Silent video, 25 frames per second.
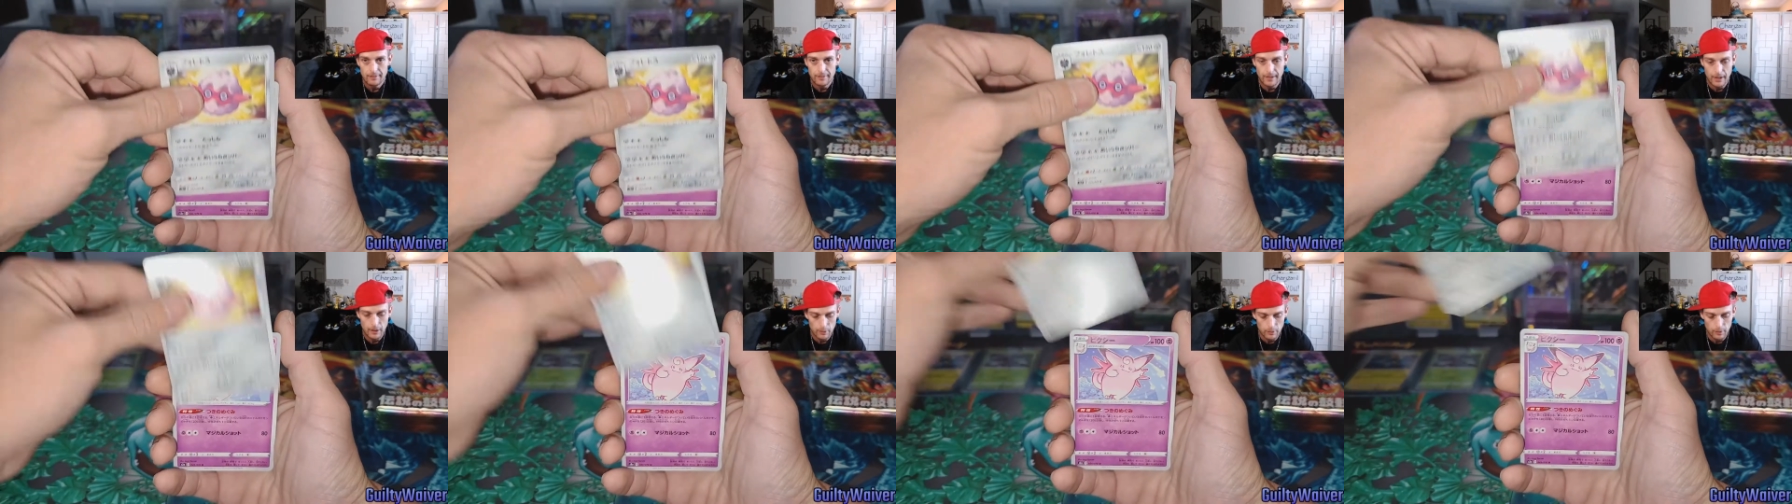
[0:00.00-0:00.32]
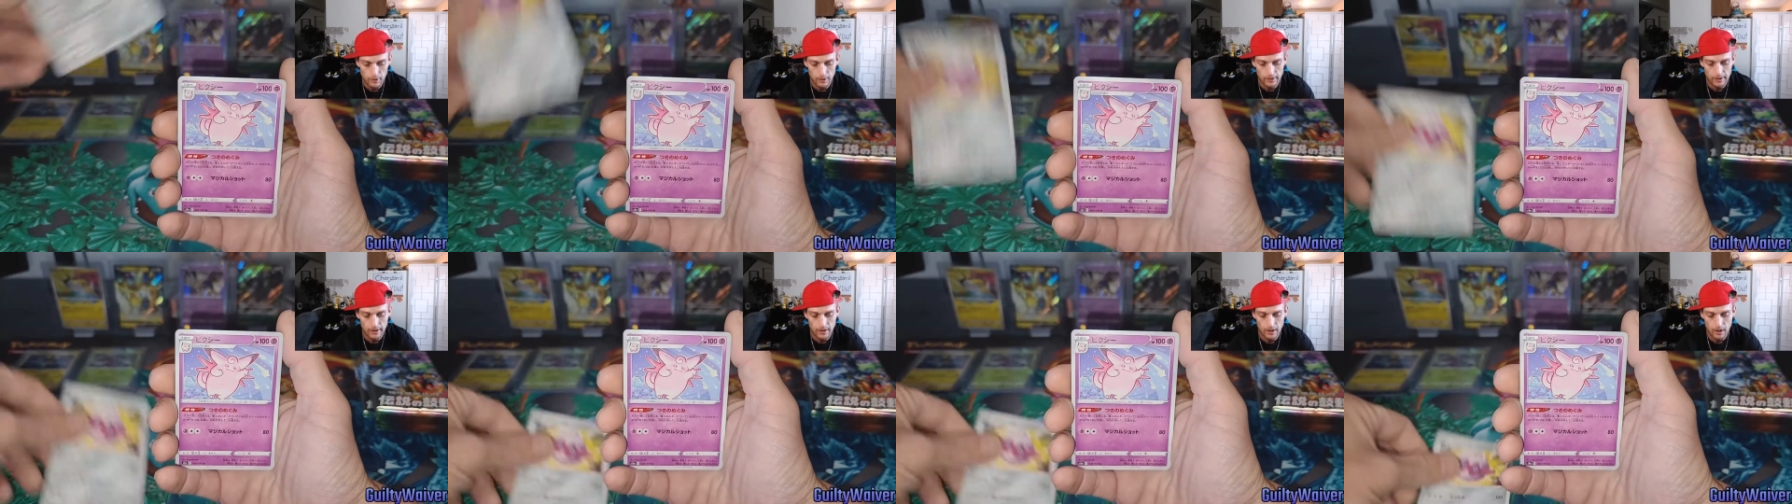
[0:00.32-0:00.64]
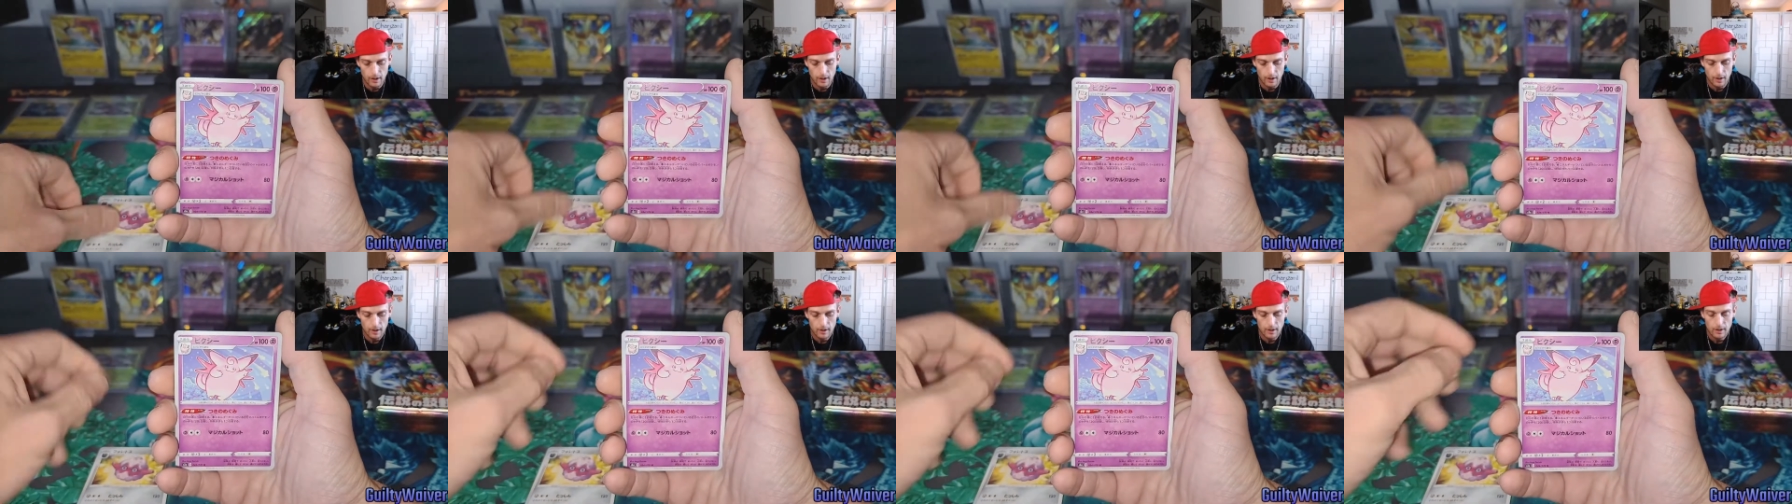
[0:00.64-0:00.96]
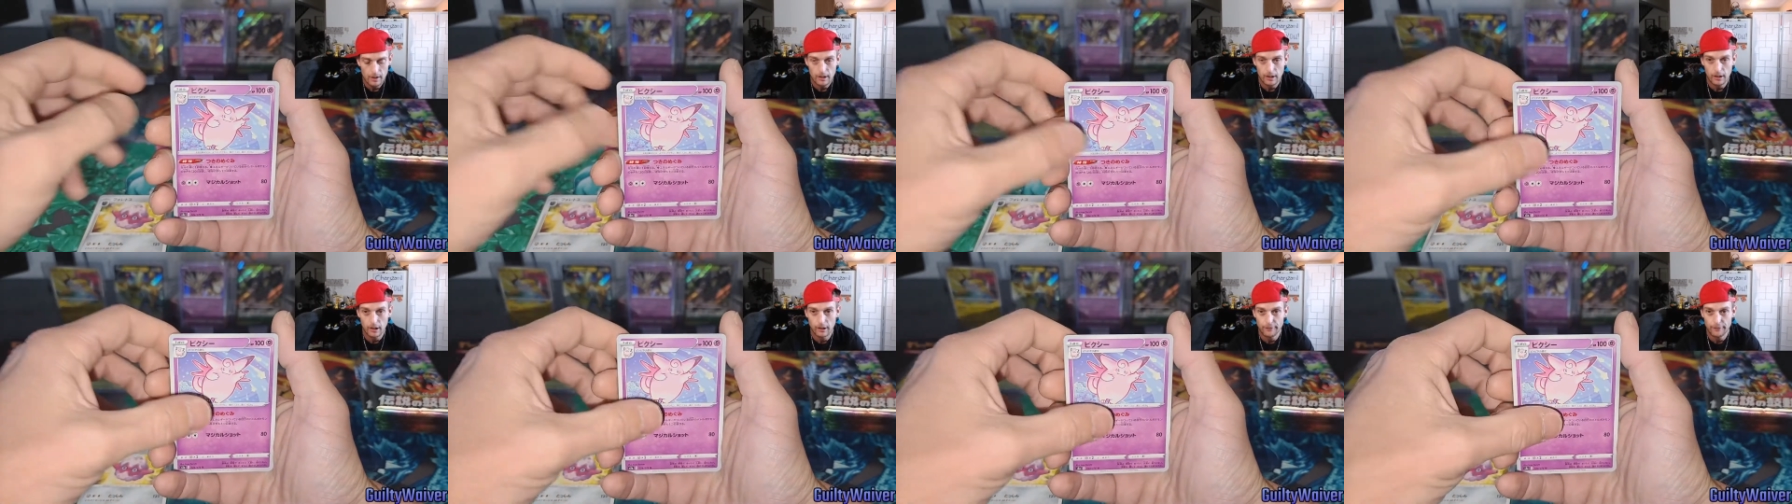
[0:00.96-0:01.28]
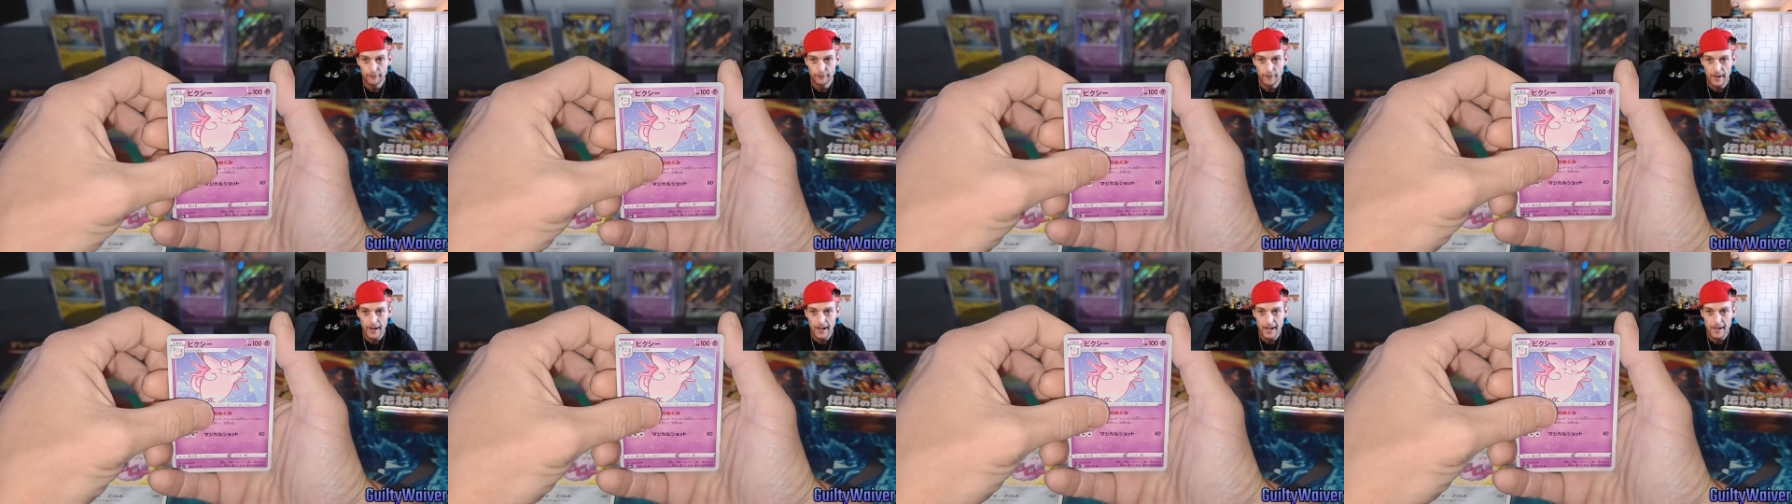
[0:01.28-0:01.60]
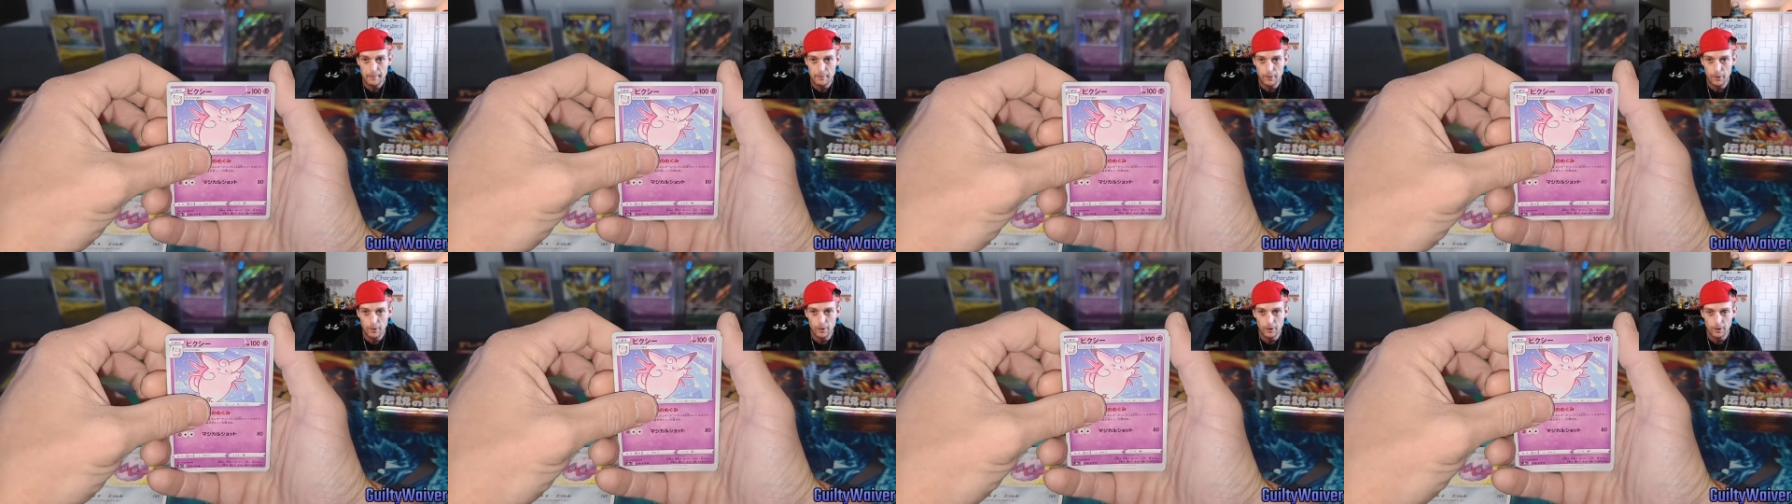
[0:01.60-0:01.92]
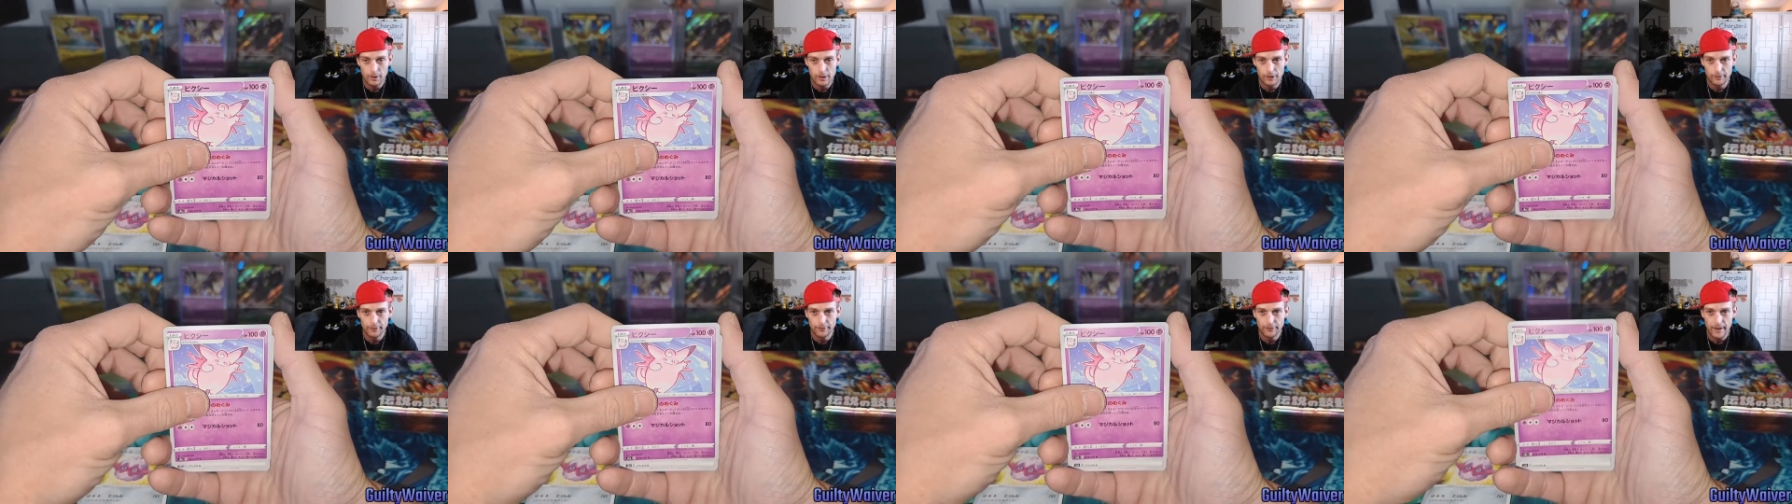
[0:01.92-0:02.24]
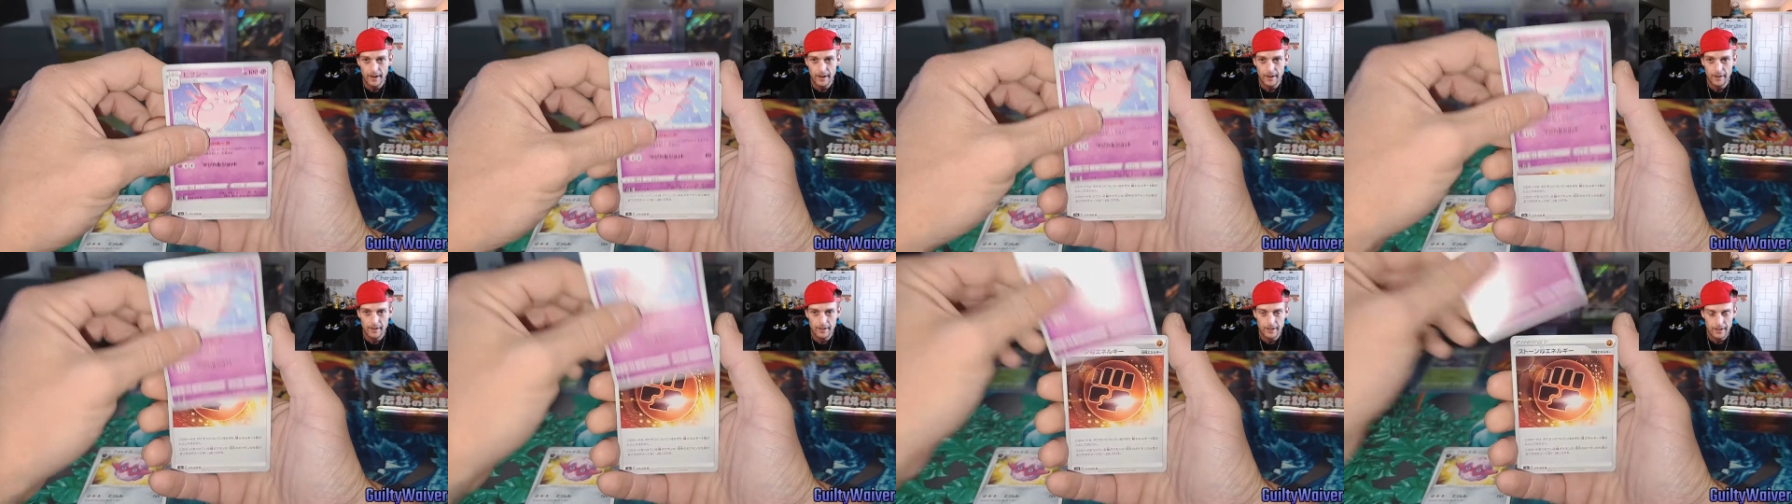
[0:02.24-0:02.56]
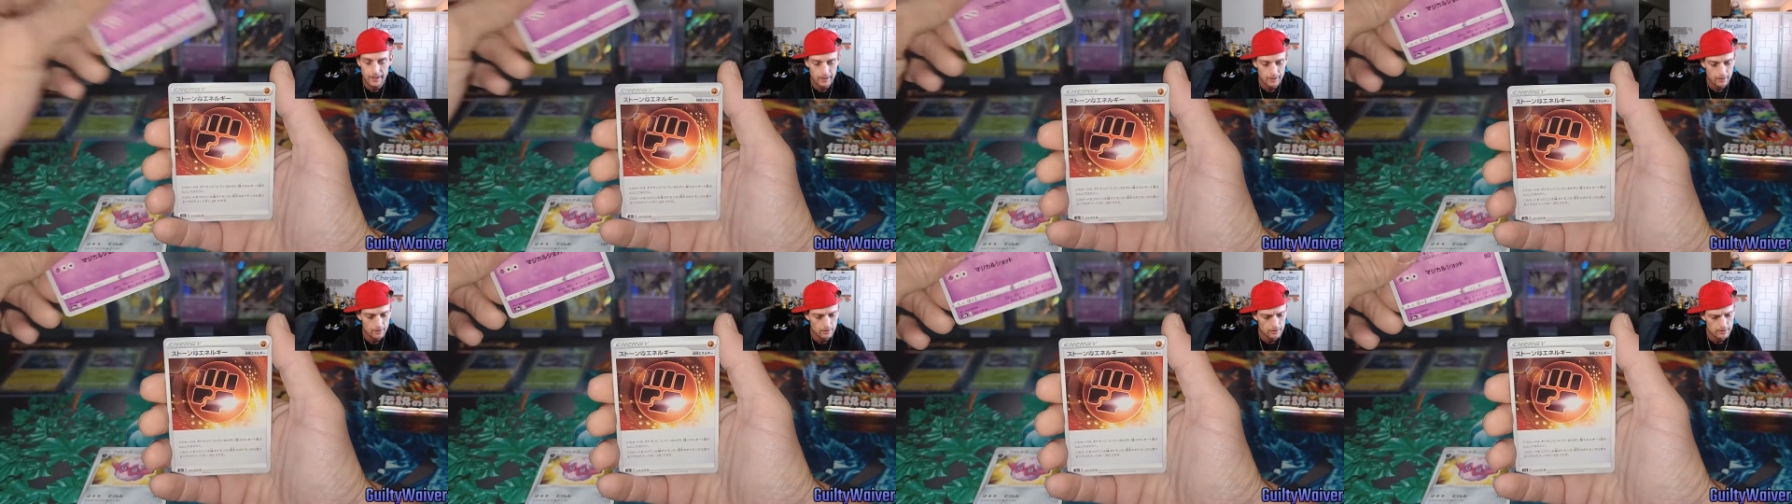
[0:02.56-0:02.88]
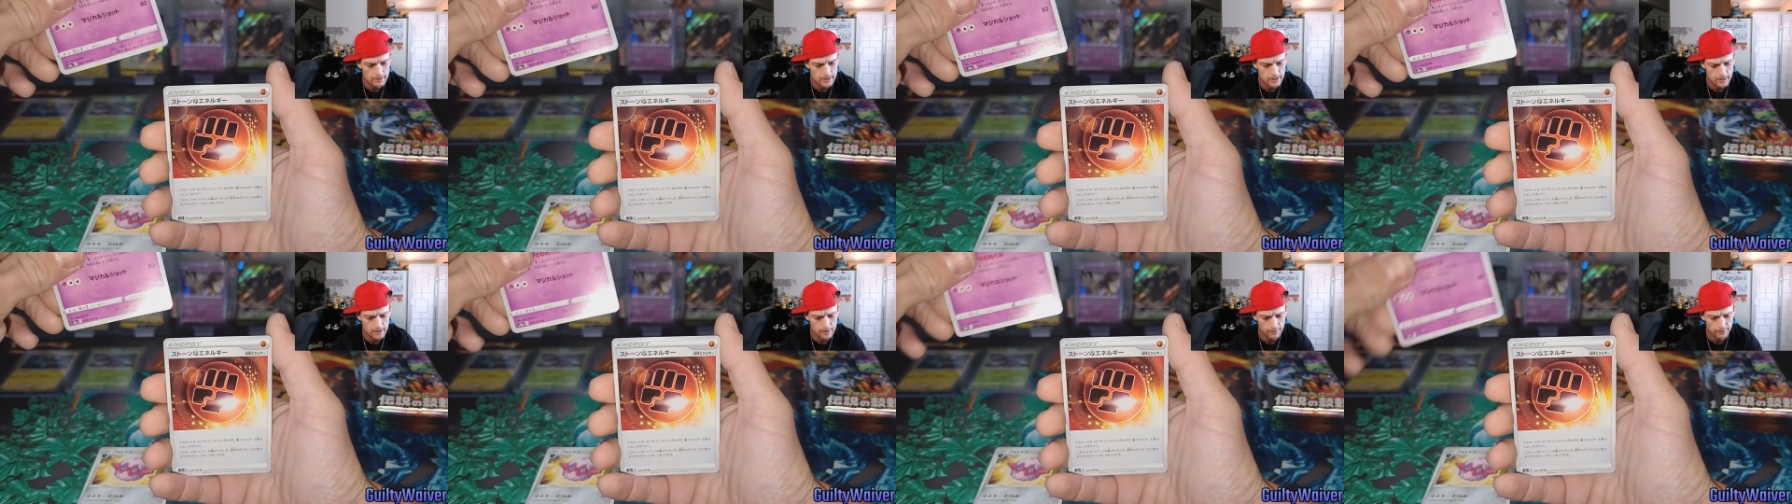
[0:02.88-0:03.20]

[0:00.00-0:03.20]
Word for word: They really are. Clefable, Clefairy, or is that